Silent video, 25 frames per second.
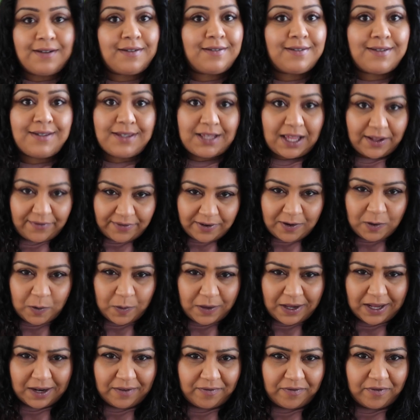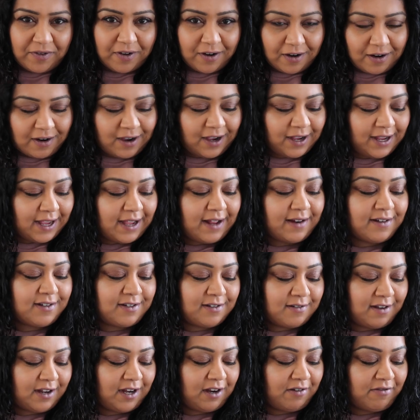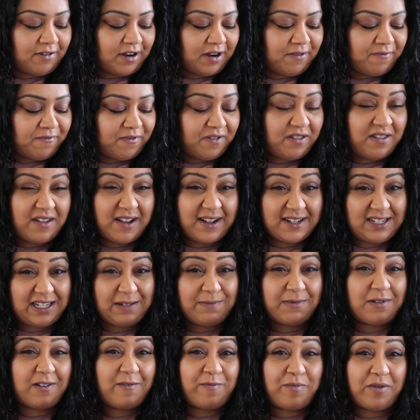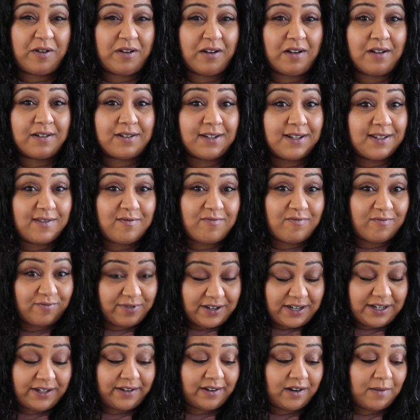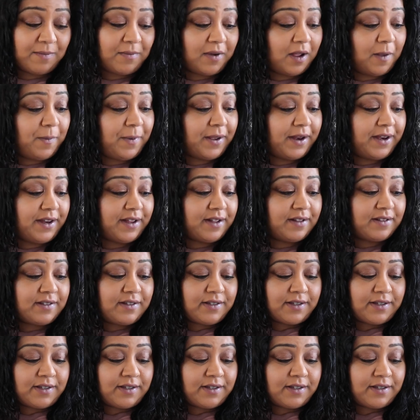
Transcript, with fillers: seven quid for a high-end night cream for thirty mils of product is really good in my opinion.